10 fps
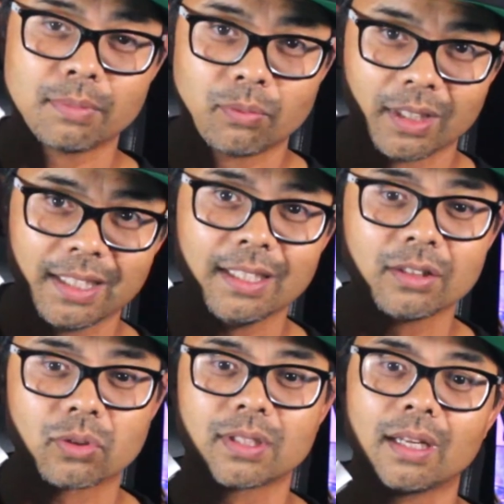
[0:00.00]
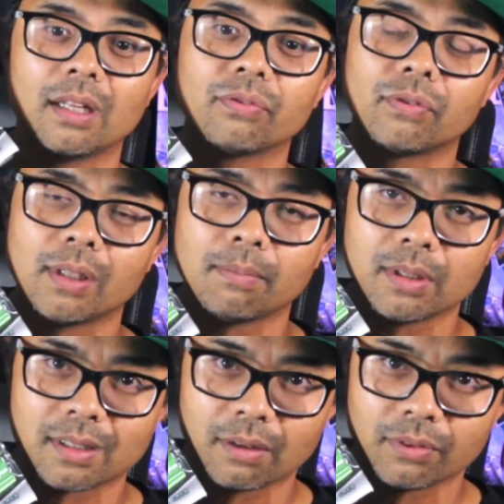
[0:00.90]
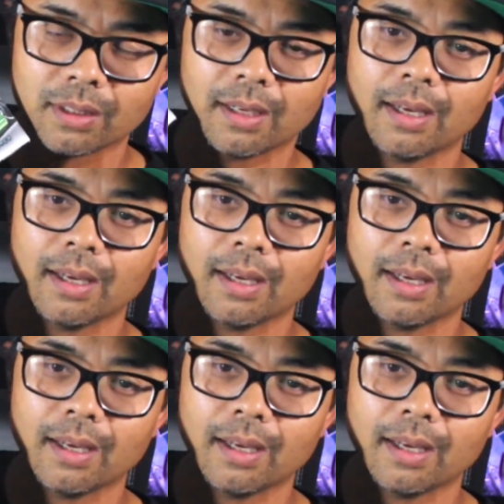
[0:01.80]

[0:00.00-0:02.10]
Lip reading: but we're leaning towards an L15B7.